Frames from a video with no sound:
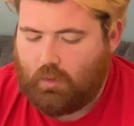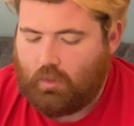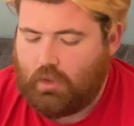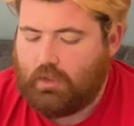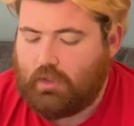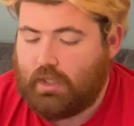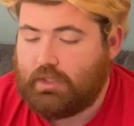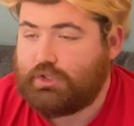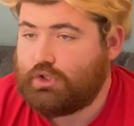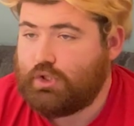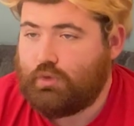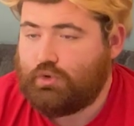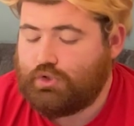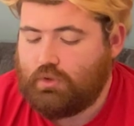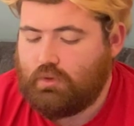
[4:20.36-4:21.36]
Well, that's
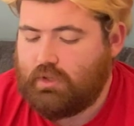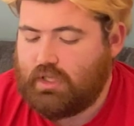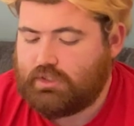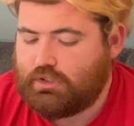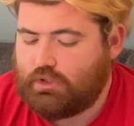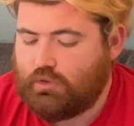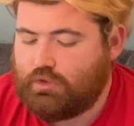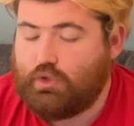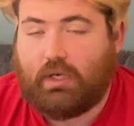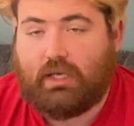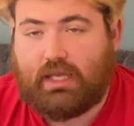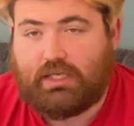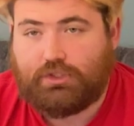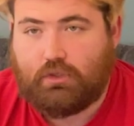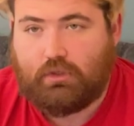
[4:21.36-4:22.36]
so true. That's so true.
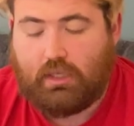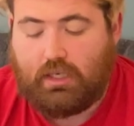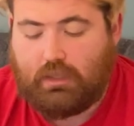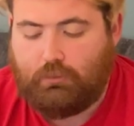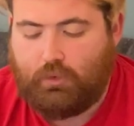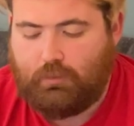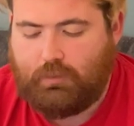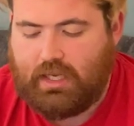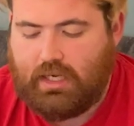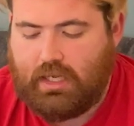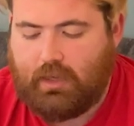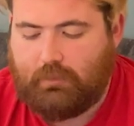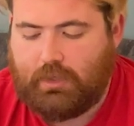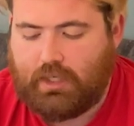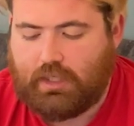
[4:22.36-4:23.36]
Unless you're the liberal
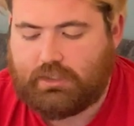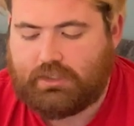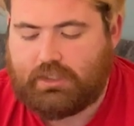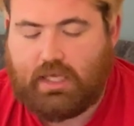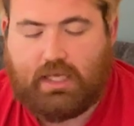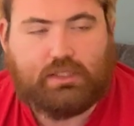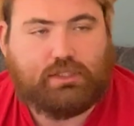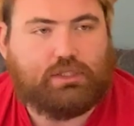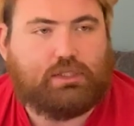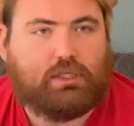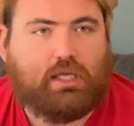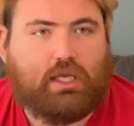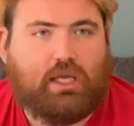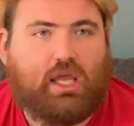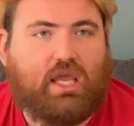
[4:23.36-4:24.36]
media, because it's
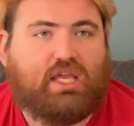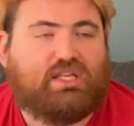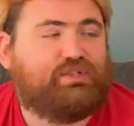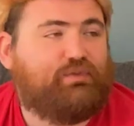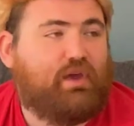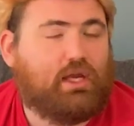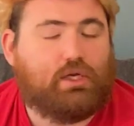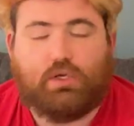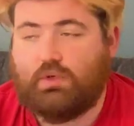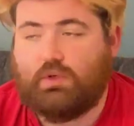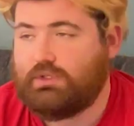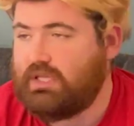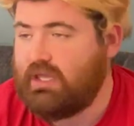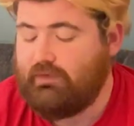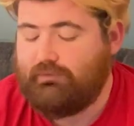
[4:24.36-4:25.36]
it's fake
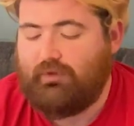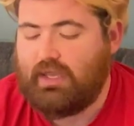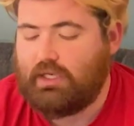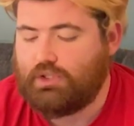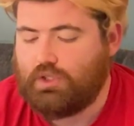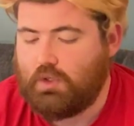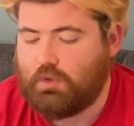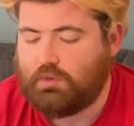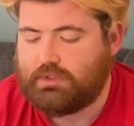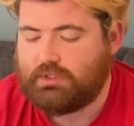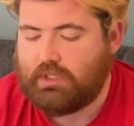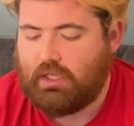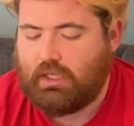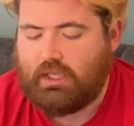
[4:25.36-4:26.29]
news. They're fake news.